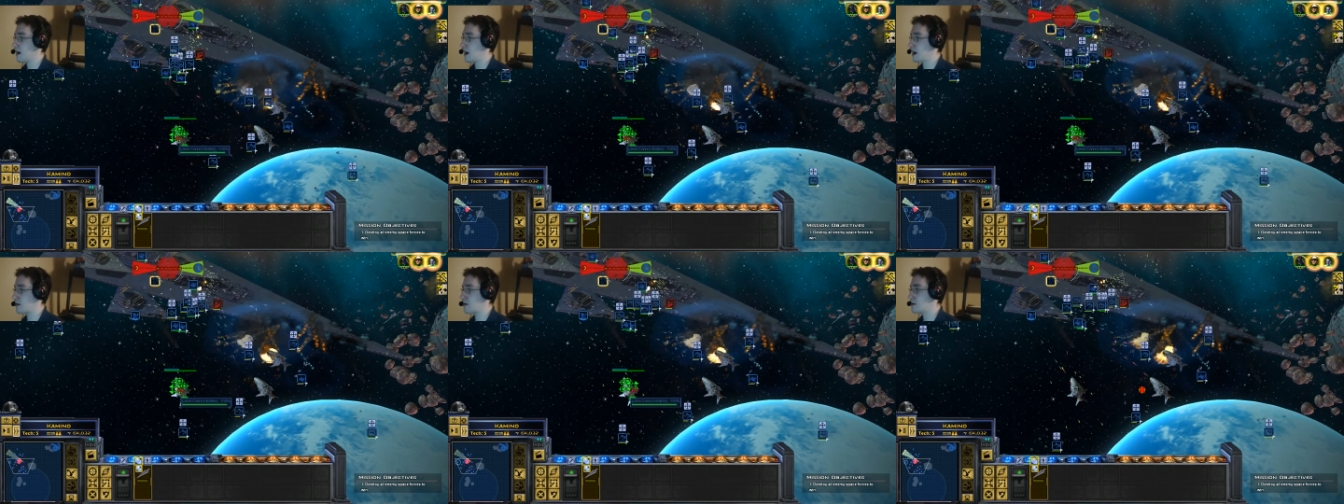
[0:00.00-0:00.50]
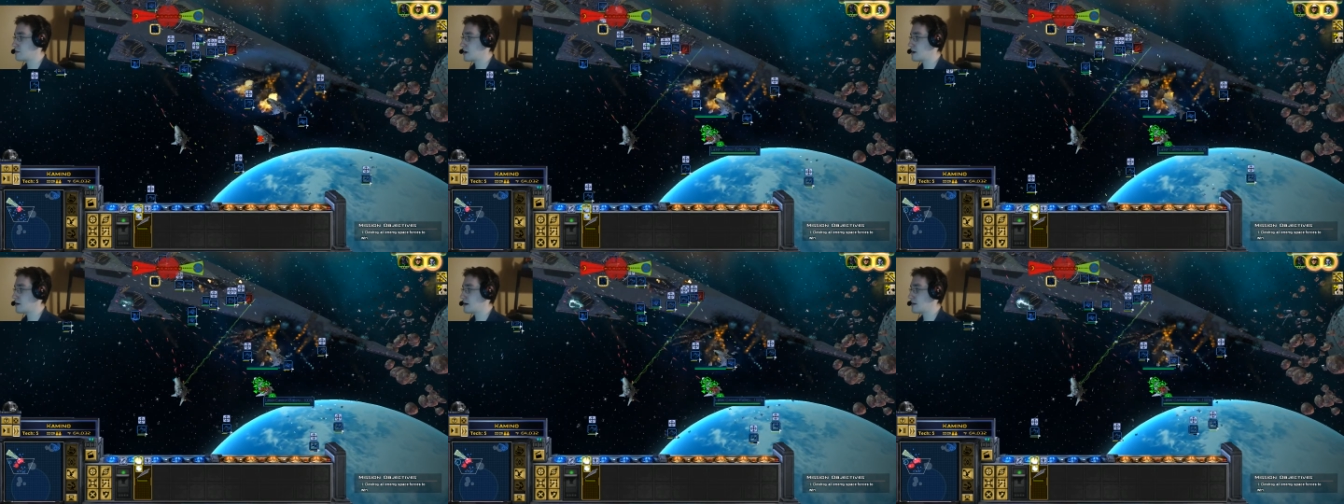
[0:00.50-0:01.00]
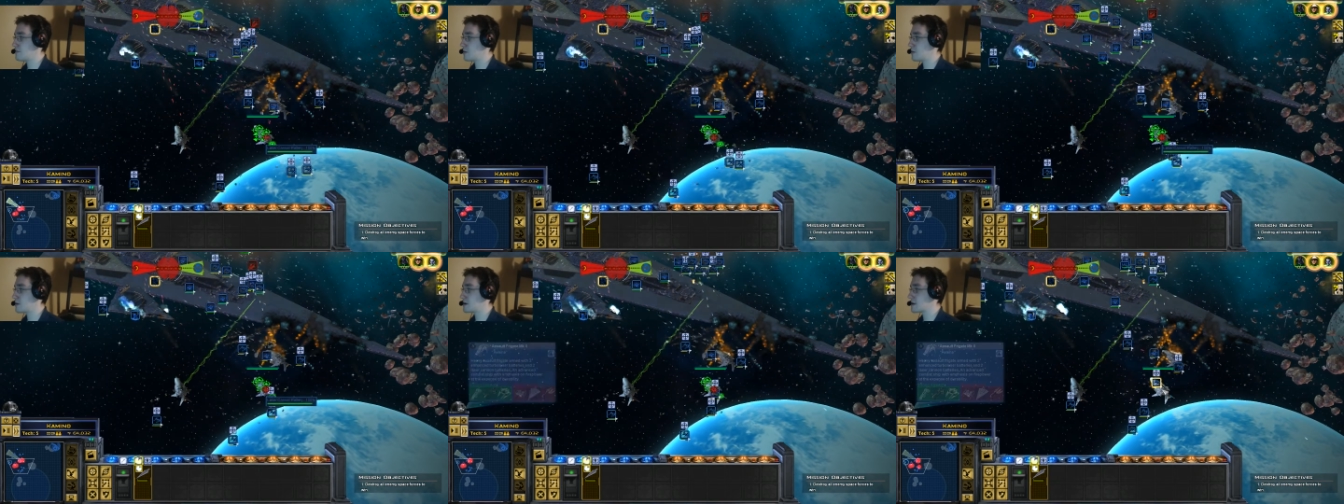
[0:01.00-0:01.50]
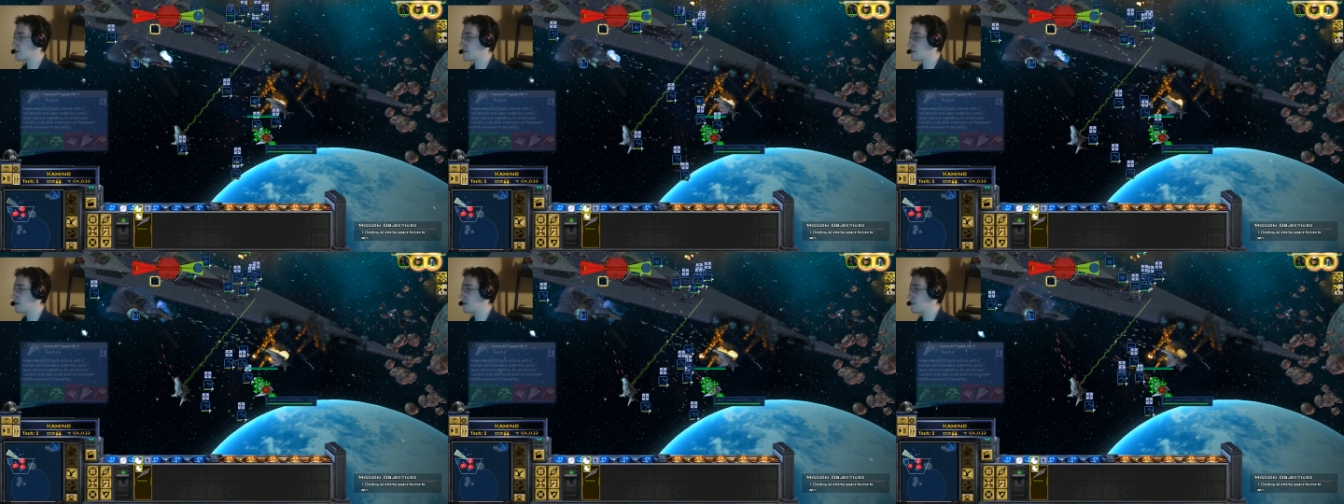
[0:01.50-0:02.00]
I could blow it up, but where's the
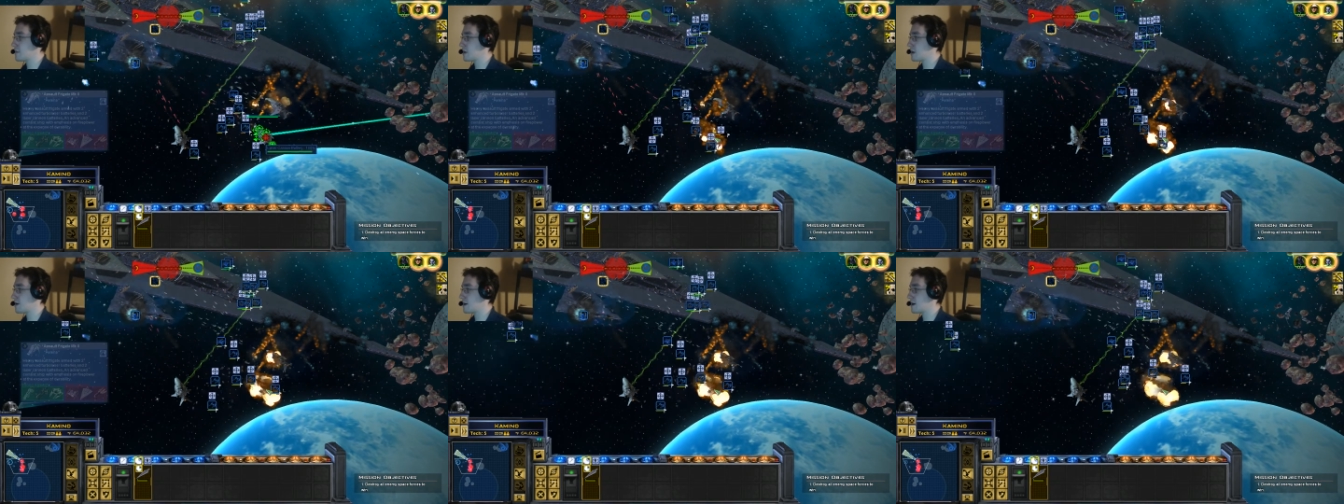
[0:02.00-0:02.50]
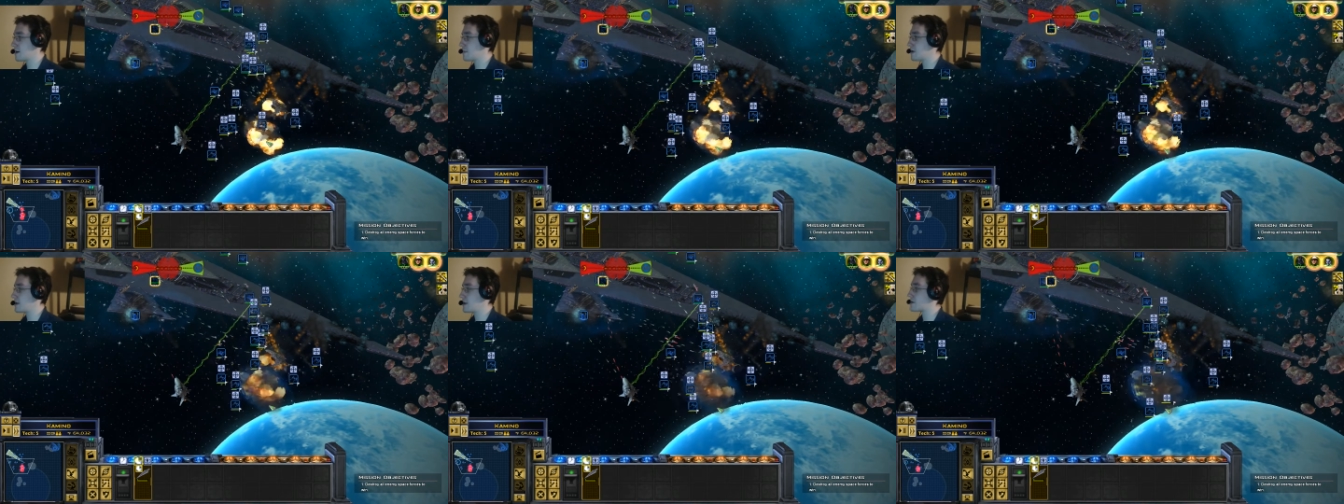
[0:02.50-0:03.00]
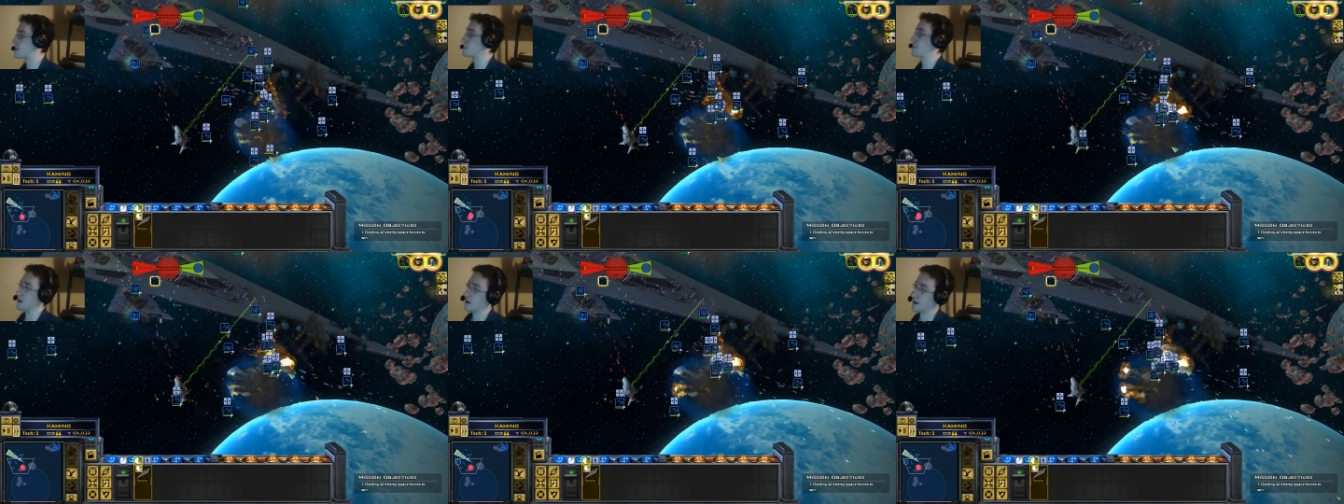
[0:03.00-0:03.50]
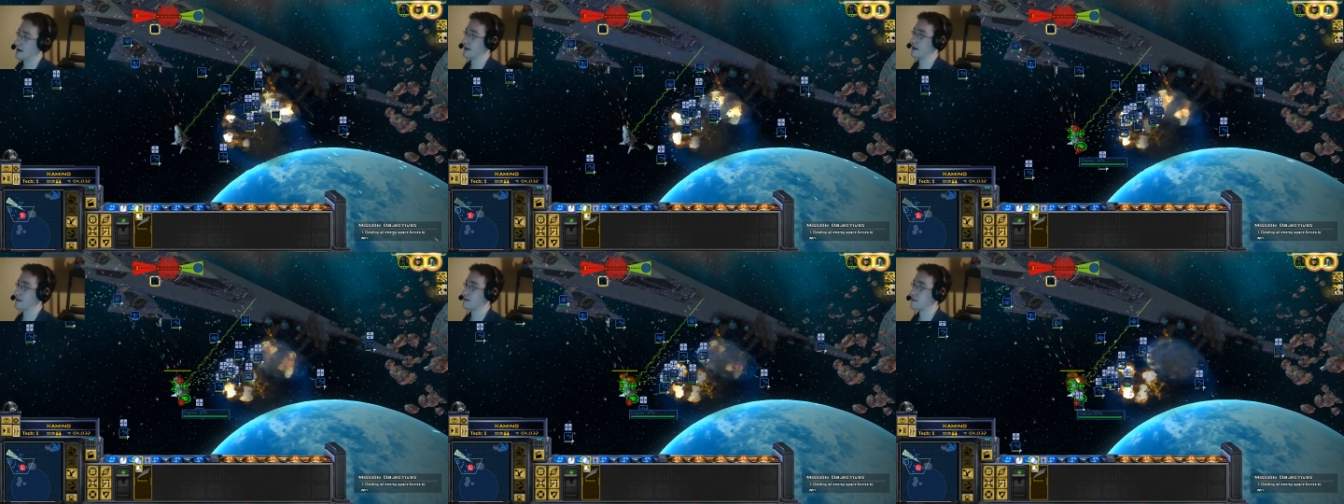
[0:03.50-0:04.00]
fun in blowing up another planet?